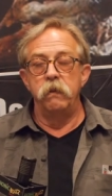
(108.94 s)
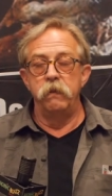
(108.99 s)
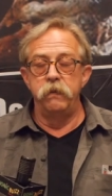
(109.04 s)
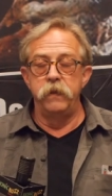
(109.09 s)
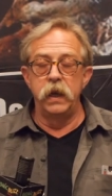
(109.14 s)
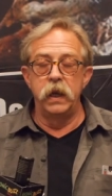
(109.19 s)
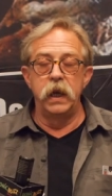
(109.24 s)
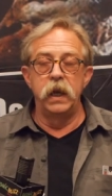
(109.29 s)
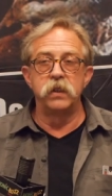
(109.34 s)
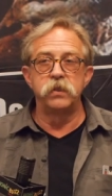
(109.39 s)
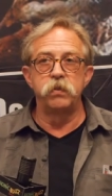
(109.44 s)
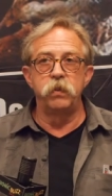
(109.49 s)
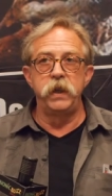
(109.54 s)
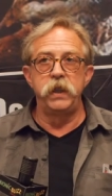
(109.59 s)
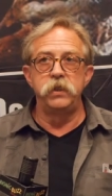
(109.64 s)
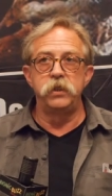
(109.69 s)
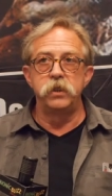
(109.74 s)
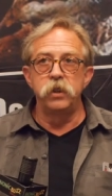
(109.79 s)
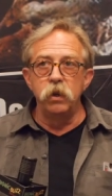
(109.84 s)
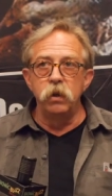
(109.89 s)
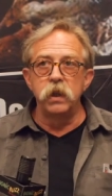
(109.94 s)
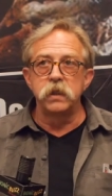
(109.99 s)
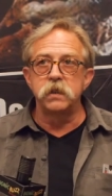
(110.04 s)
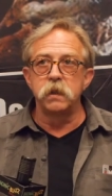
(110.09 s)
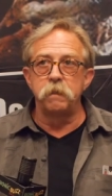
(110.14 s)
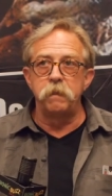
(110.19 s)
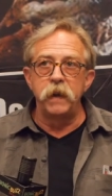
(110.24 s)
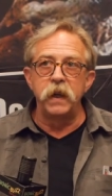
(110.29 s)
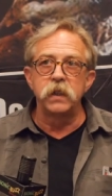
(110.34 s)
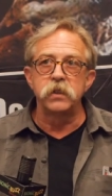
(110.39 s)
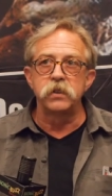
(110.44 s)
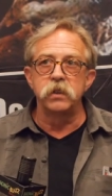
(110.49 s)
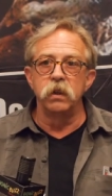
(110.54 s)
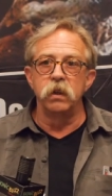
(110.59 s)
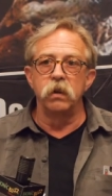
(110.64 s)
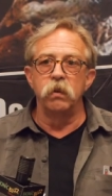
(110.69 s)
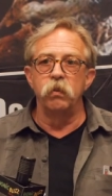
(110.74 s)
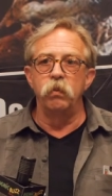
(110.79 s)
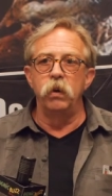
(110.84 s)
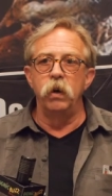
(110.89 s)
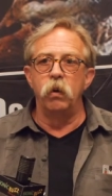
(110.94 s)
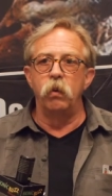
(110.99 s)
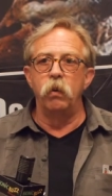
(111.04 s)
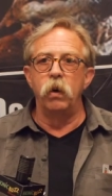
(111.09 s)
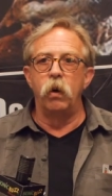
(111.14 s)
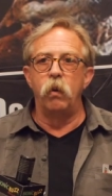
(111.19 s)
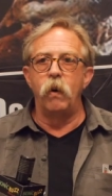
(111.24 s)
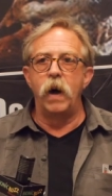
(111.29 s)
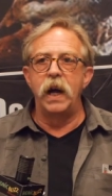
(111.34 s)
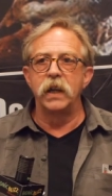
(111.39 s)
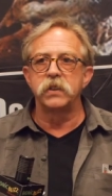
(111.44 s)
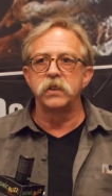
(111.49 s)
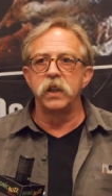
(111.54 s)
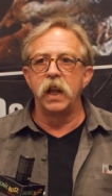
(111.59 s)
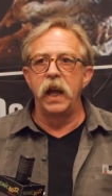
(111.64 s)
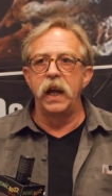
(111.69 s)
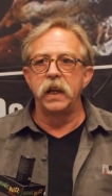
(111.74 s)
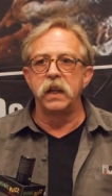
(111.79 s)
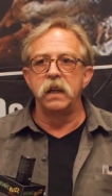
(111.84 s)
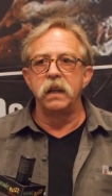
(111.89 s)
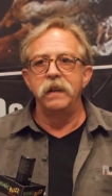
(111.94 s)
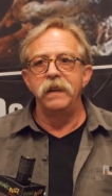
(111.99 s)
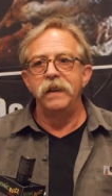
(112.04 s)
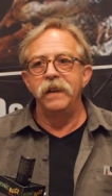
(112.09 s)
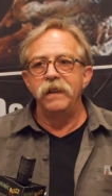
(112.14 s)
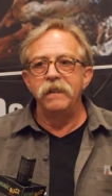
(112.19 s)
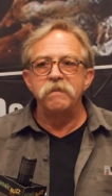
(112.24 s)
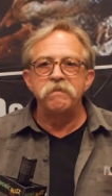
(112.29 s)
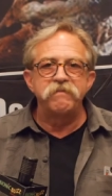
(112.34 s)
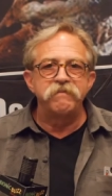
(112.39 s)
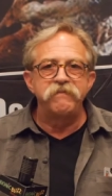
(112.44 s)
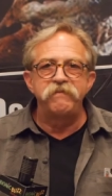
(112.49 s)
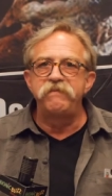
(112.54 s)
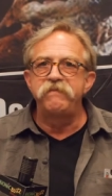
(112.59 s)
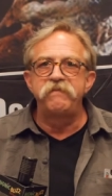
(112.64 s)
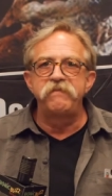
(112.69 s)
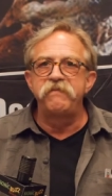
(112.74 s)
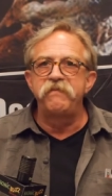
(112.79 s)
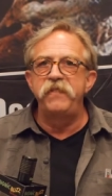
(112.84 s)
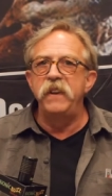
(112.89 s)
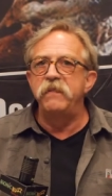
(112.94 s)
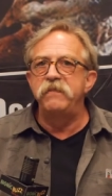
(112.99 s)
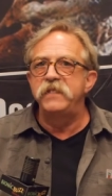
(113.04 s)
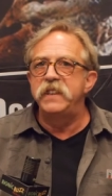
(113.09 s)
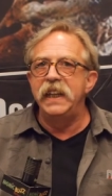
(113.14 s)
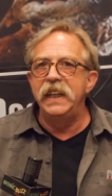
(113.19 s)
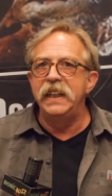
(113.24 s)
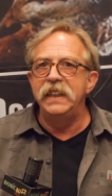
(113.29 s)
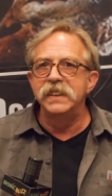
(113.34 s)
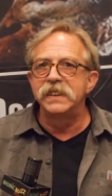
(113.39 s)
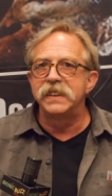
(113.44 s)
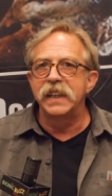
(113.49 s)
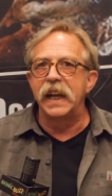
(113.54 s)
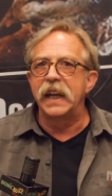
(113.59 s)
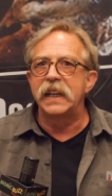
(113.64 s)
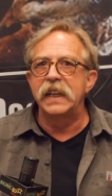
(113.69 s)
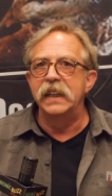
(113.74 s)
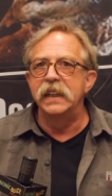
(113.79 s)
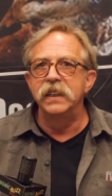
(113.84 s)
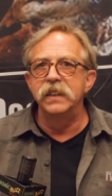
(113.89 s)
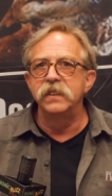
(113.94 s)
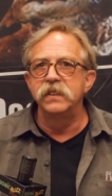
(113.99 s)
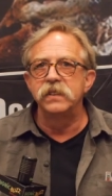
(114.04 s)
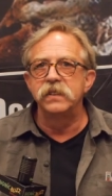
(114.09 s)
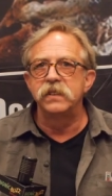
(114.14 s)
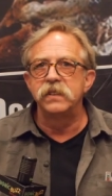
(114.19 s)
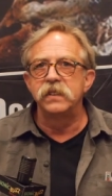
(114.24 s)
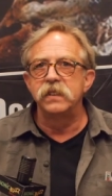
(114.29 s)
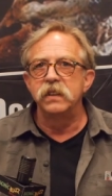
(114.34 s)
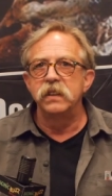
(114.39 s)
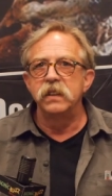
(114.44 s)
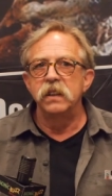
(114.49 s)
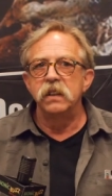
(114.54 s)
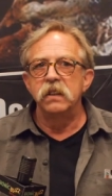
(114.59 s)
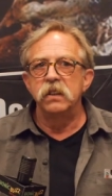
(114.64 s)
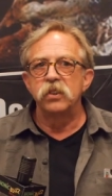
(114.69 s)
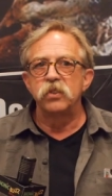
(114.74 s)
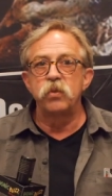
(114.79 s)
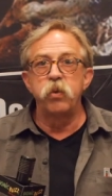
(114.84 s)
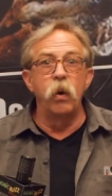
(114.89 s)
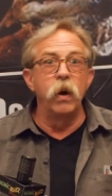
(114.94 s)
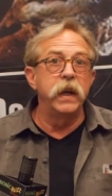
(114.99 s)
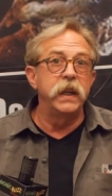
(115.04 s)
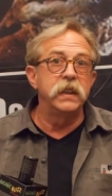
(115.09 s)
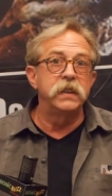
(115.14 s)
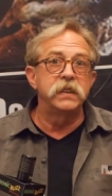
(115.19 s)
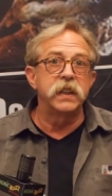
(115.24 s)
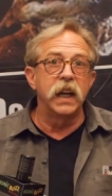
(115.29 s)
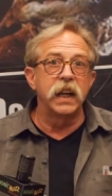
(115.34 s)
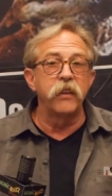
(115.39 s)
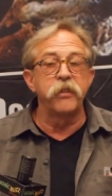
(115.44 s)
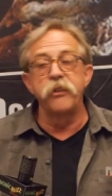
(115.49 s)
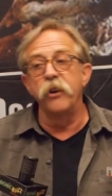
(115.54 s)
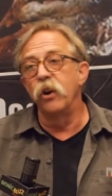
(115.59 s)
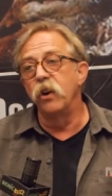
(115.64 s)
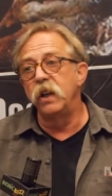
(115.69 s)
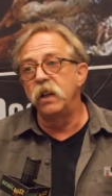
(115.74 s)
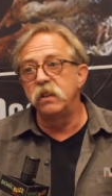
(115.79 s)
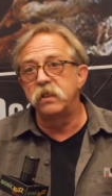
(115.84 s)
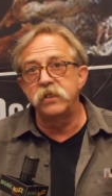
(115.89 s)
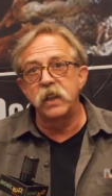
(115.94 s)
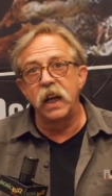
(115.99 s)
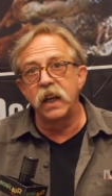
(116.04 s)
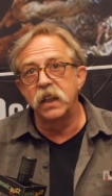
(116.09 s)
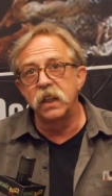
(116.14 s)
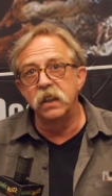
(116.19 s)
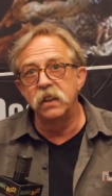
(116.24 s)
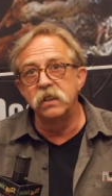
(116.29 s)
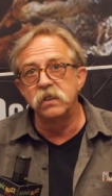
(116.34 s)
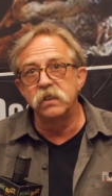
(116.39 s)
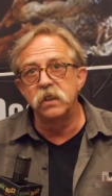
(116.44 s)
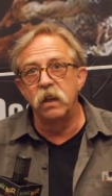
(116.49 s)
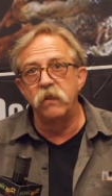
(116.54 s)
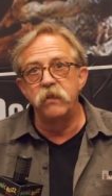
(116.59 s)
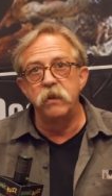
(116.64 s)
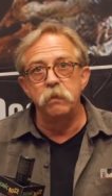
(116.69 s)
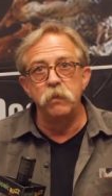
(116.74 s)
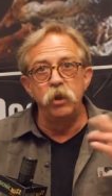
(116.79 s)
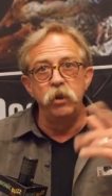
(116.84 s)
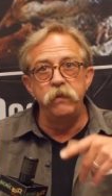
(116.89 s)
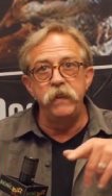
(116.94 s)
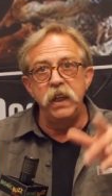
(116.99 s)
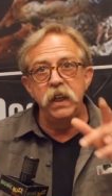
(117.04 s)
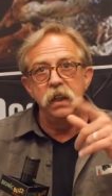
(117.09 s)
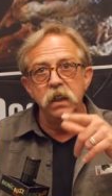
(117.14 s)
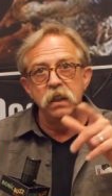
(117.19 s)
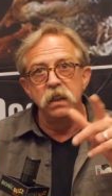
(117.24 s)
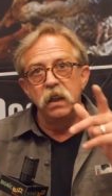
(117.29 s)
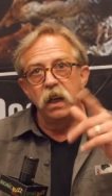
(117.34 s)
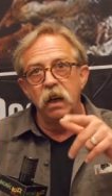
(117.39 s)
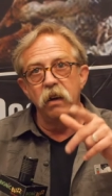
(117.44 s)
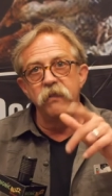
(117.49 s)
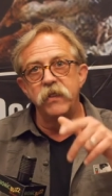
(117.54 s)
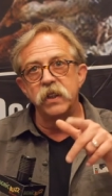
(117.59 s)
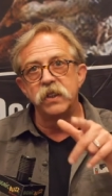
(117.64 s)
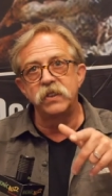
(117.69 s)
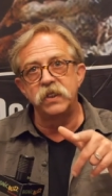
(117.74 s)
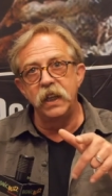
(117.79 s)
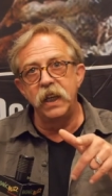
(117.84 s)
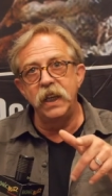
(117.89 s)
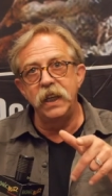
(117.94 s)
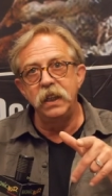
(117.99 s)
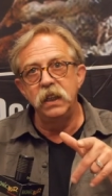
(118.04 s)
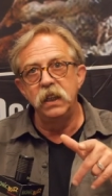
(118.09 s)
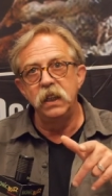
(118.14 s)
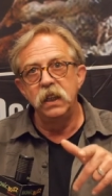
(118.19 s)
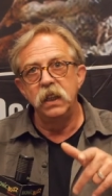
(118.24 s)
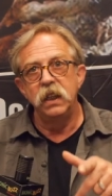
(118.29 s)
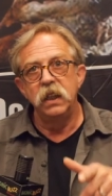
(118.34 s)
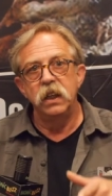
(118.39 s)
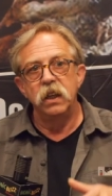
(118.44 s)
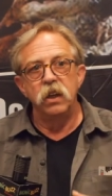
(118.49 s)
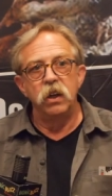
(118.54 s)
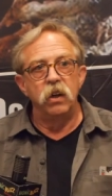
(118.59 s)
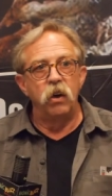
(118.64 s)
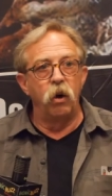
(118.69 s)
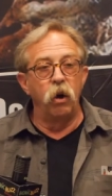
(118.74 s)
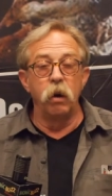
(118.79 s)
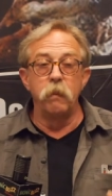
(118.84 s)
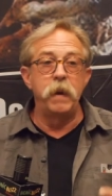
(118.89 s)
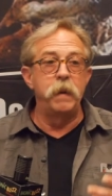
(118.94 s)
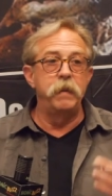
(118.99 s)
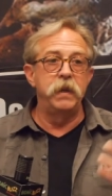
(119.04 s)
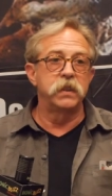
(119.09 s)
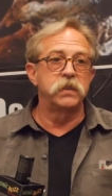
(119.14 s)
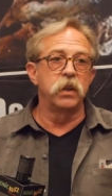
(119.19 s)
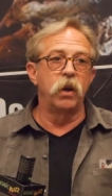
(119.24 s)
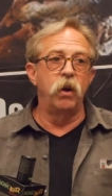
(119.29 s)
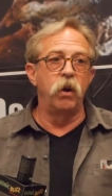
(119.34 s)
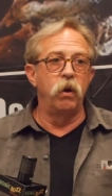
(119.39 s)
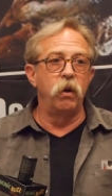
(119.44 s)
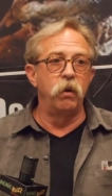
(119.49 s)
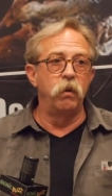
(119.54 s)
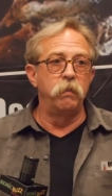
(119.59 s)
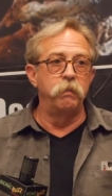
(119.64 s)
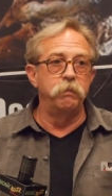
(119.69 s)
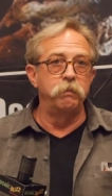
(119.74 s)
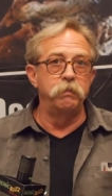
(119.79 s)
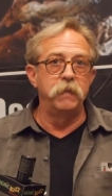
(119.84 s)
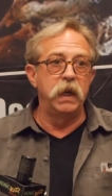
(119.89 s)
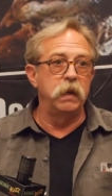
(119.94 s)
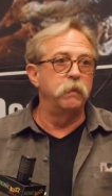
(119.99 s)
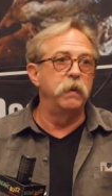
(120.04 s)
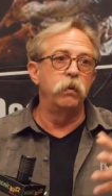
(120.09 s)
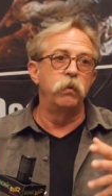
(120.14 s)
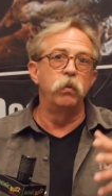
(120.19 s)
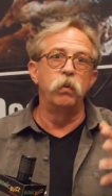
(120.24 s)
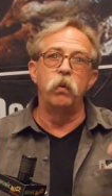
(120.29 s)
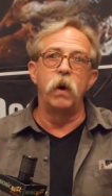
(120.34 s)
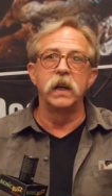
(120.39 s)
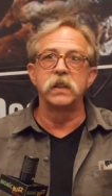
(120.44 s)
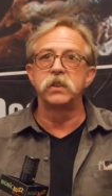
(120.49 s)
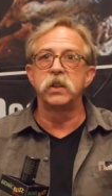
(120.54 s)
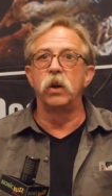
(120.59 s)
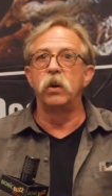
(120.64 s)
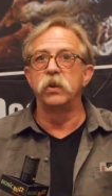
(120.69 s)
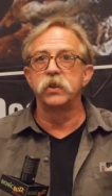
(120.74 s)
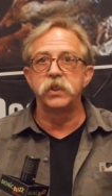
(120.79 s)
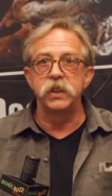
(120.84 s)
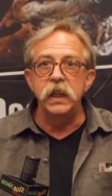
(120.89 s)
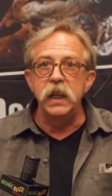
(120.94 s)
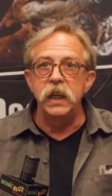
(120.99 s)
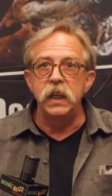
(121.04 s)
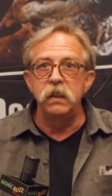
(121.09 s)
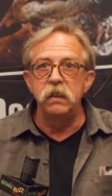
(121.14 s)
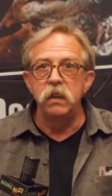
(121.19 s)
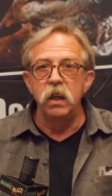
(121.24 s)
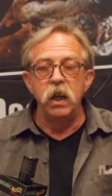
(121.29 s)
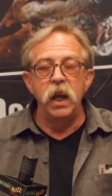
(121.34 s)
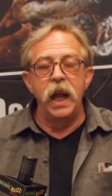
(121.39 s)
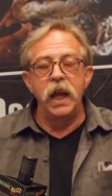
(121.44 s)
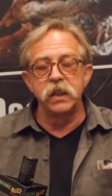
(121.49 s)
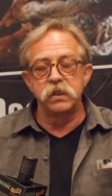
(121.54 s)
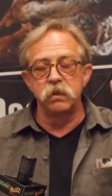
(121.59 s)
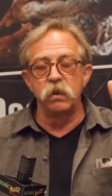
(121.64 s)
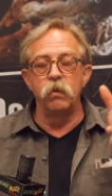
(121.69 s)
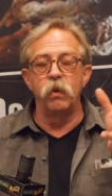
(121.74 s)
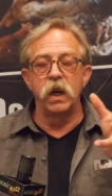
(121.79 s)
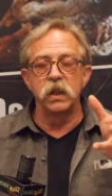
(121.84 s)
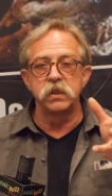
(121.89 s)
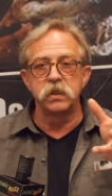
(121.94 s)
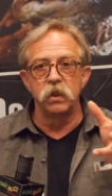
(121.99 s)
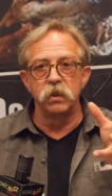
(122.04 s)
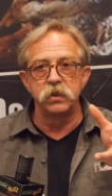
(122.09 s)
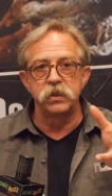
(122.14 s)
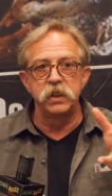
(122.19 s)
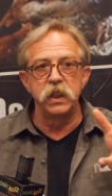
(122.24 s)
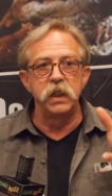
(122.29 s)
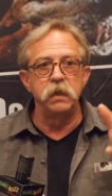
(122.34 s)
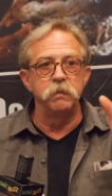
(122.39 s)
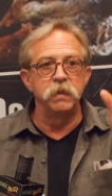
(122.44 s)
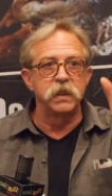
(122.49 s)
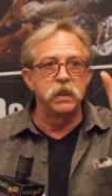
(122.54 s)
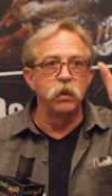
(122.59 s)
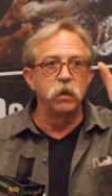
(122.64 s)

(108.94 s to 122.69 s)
then as we do it to picture, we'll we'll watch like 15 seconds, 20 seconds, 30 seconds of the movie of the scene. Or maybe it's a whole minute. Maybe we'll watch the whole scene. Actually, we'll watch the whole scene, but